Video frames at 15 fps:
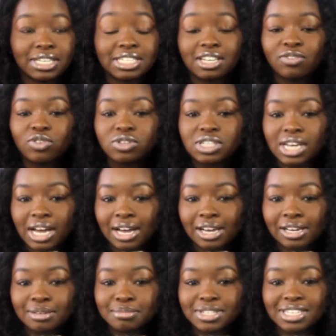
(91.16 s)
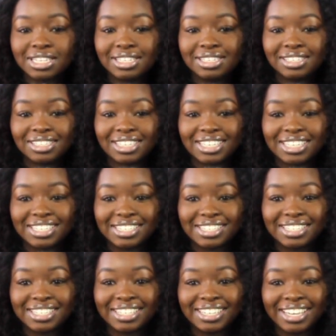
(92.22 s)
several times, he
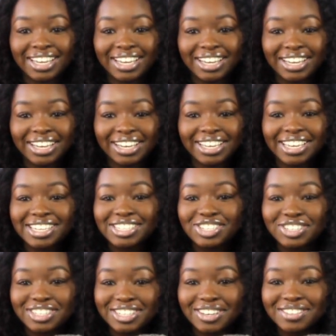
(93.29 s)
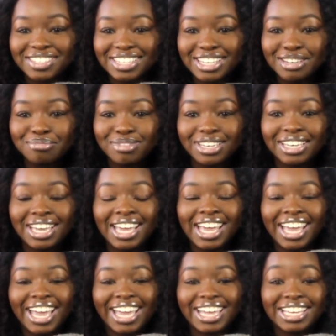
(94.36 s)
does, I guess you're so sleepy,
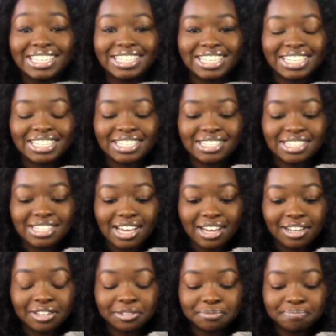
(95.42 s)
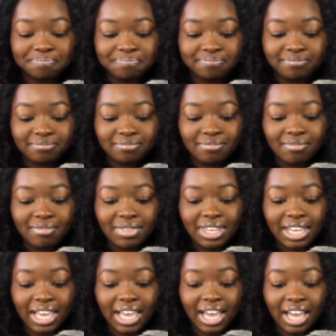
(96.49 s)
he does
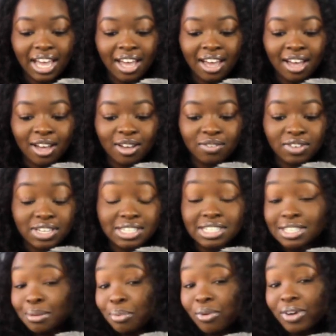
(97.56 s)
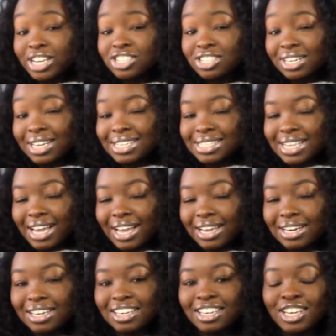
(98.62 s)
have separation
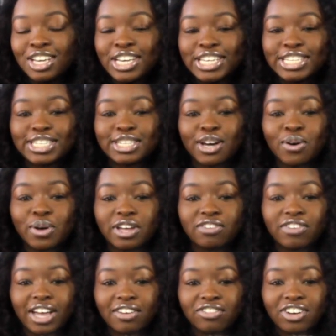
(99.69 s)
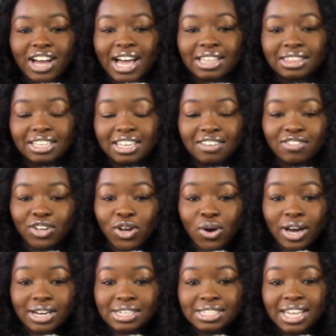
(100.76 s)
anxiety. So if ever I leave and go
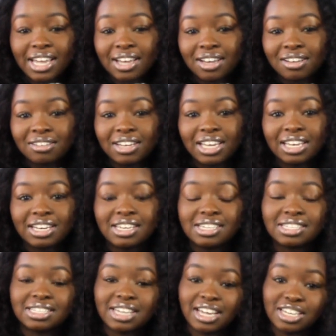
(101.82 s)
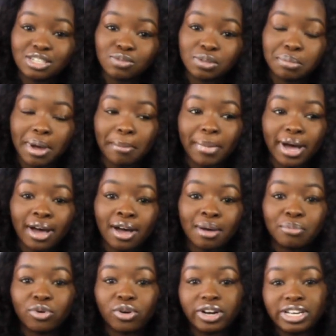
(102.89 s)
out of town and he stays with my
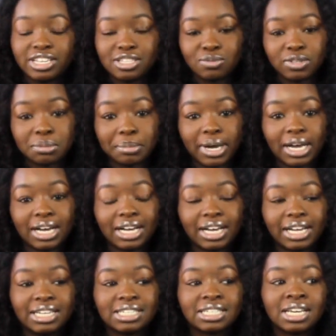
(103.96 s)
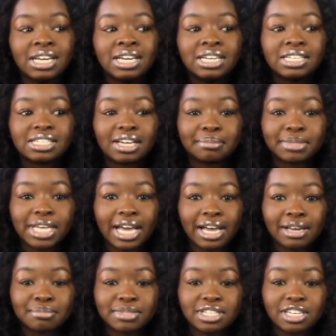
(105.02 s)
mom or he's with my aunt,
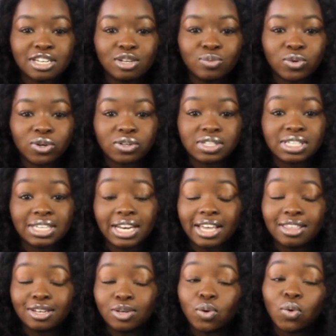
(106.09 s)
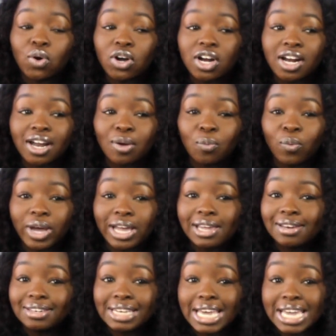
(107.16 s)
sometimes he will sit at the door and
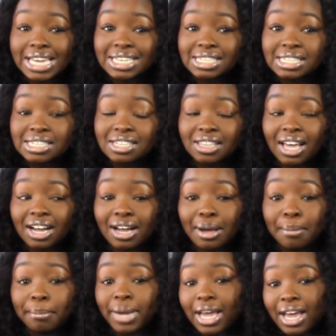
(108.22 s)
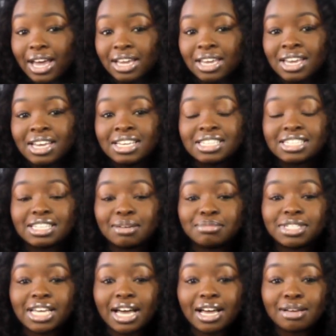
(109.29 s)
wait days until I come back.
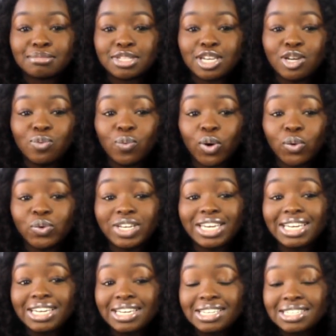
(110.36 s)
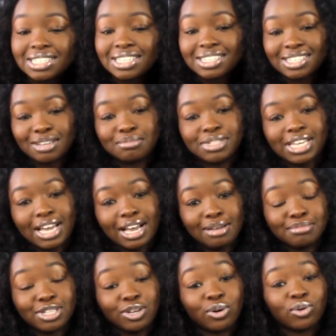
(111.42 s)
Sometimes he won't eat.
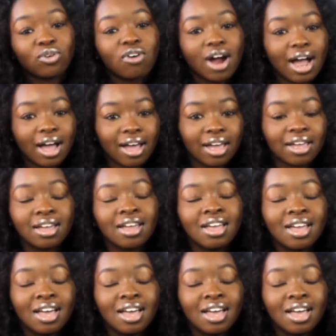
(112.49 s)
Sometimes he'll cry